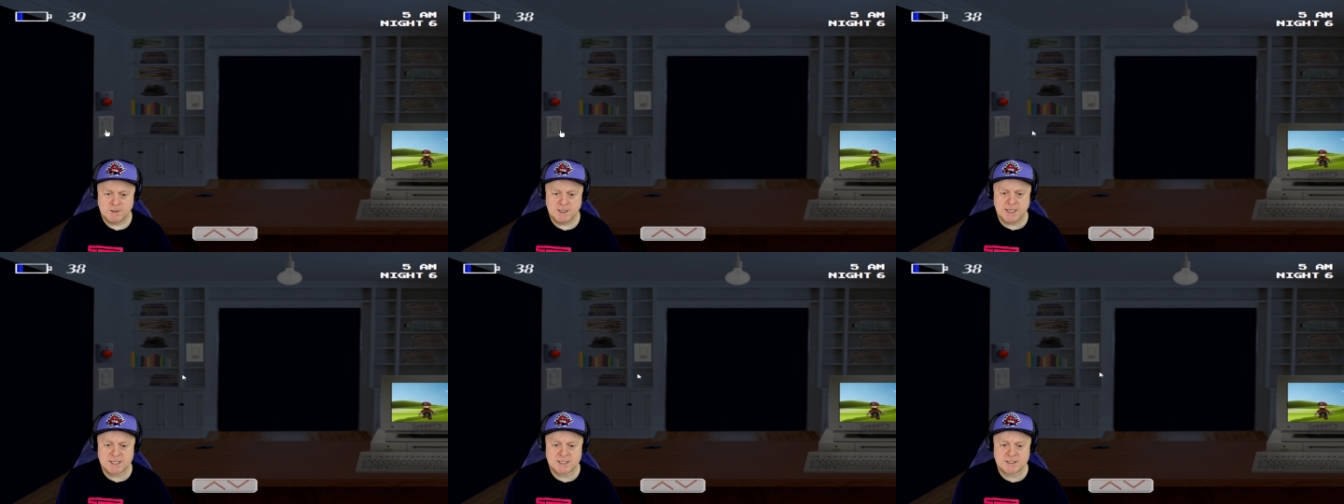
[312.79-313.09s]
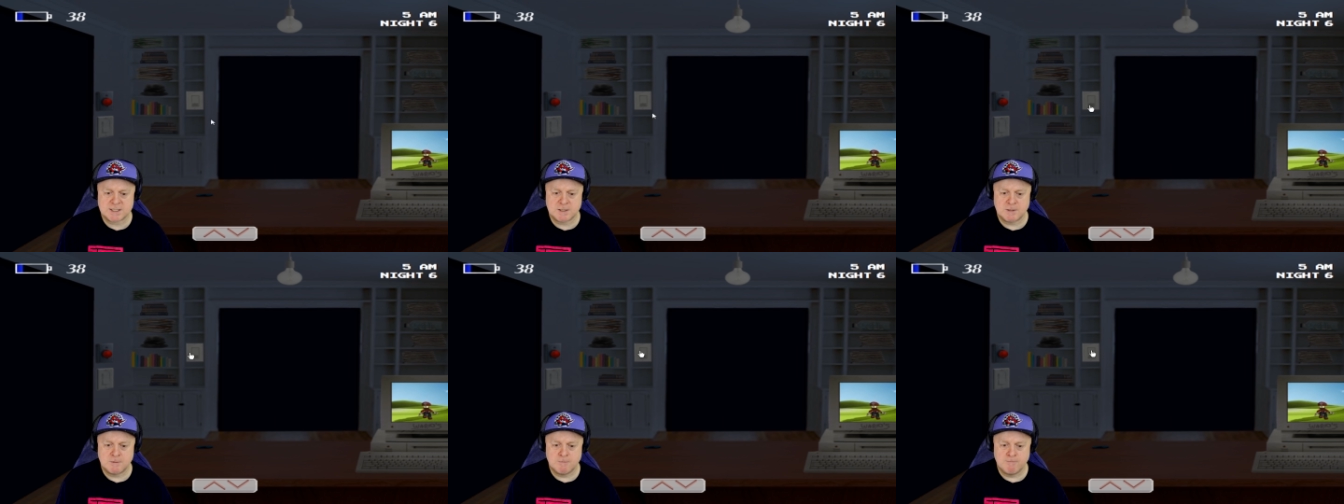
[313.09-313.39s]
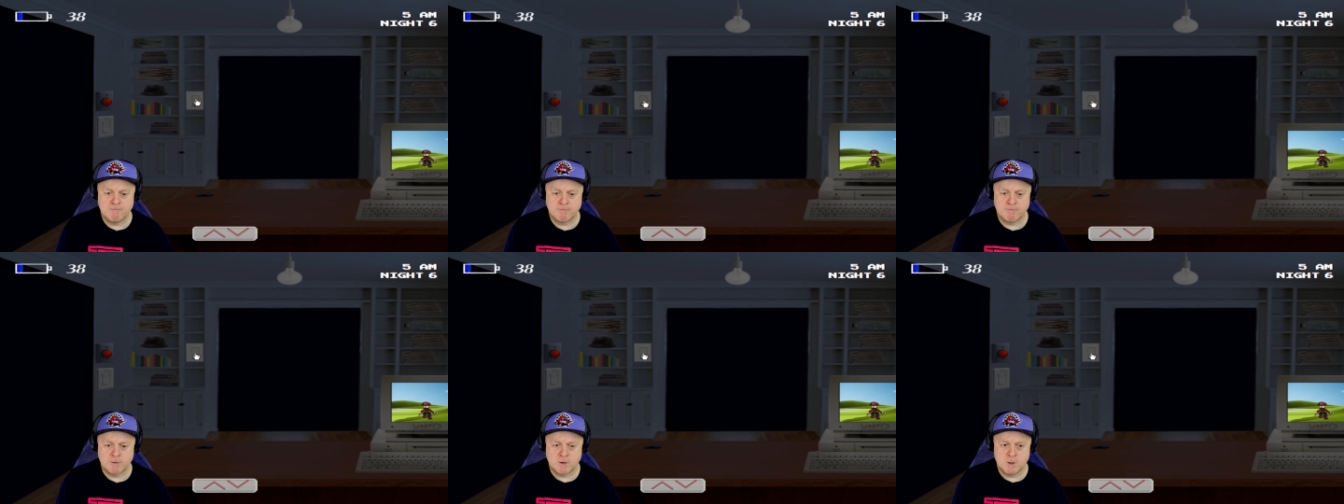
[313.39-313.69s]
Yes.
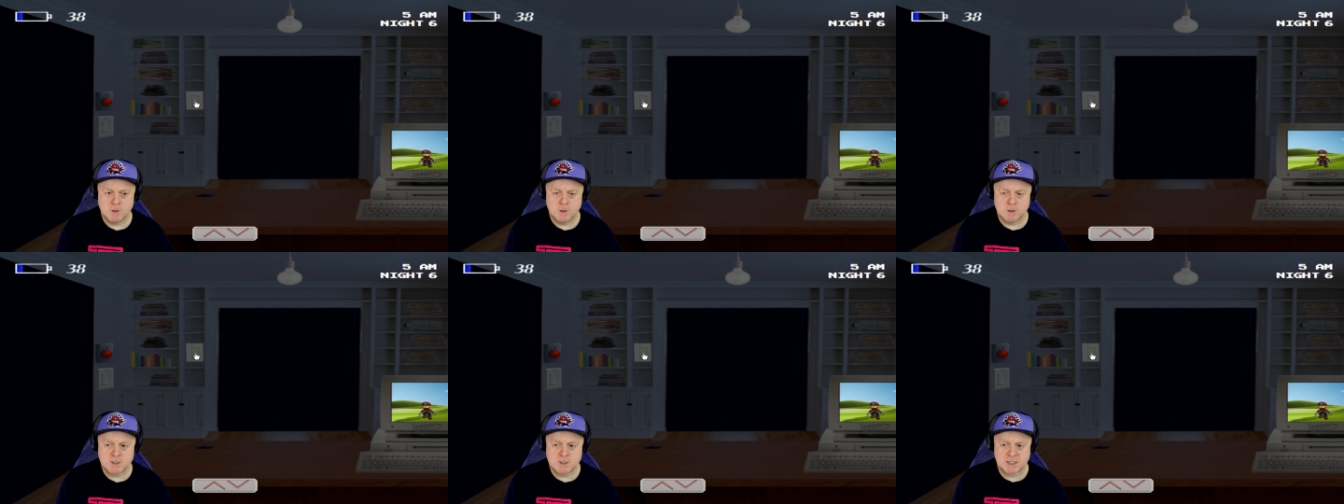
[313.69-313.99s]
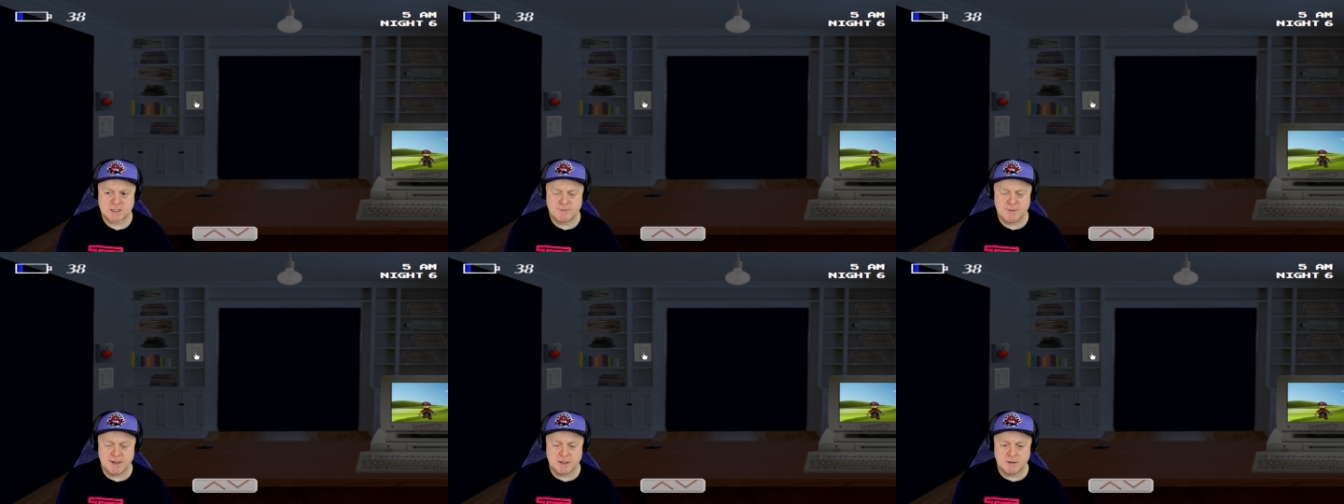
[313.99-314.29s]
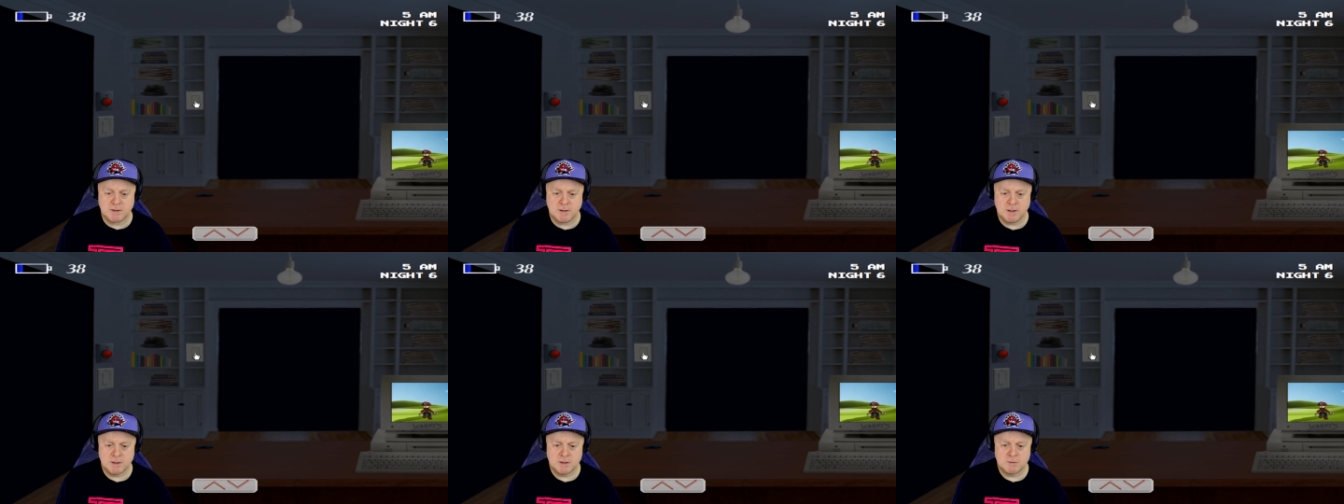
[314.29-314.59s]
Check the
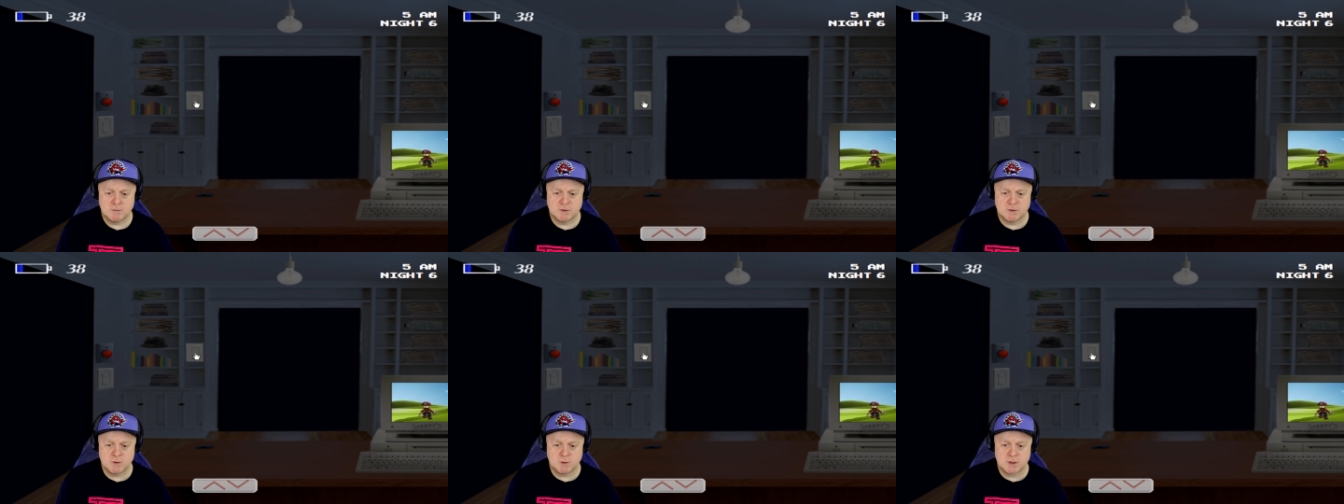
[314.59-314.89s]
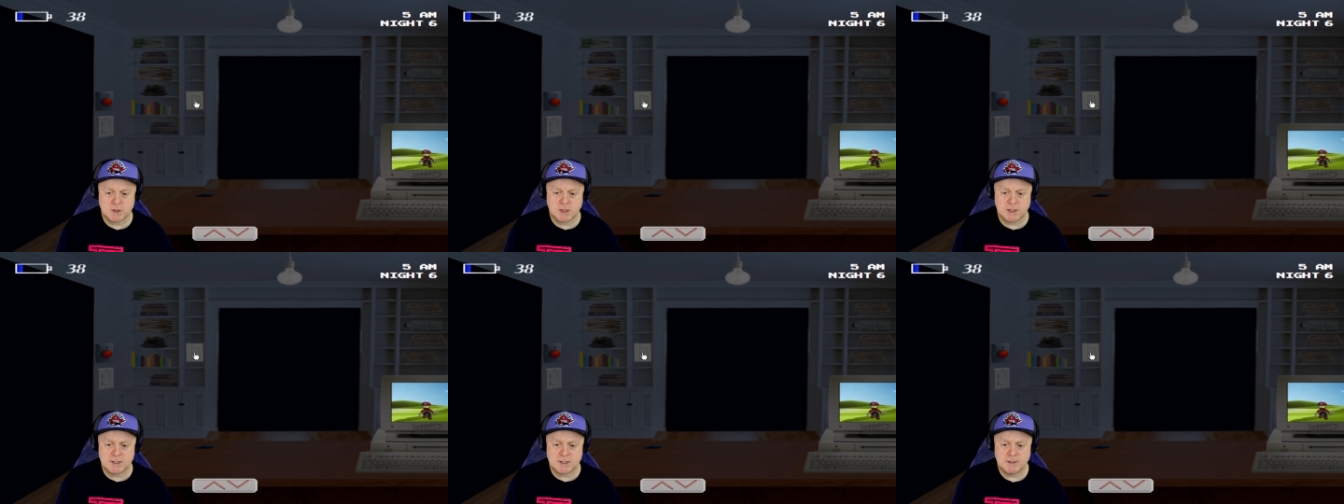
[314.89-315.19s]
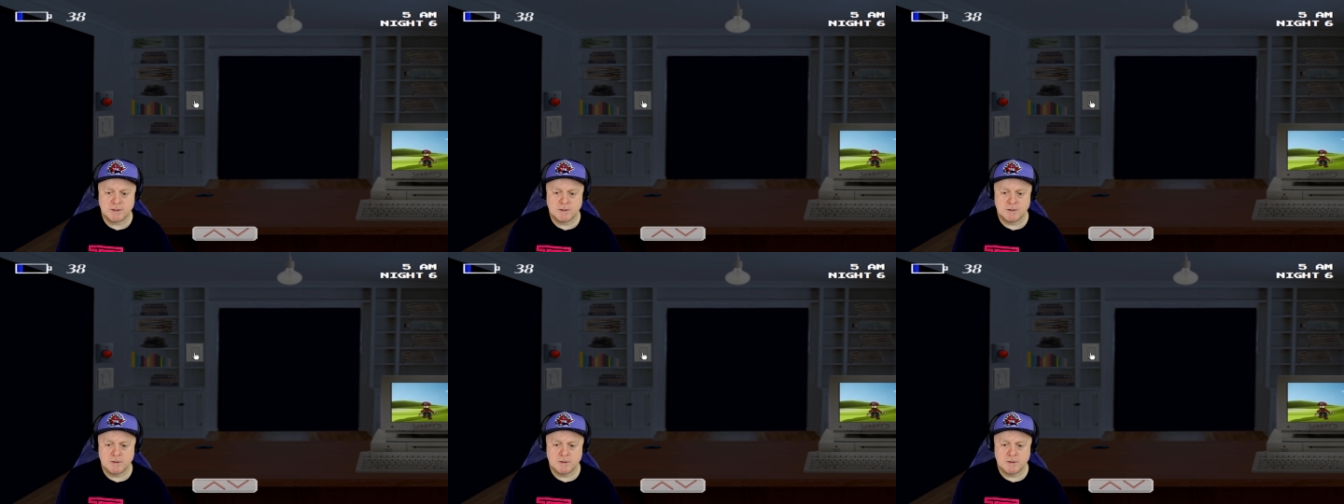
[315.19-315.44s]
middle. We're doing good.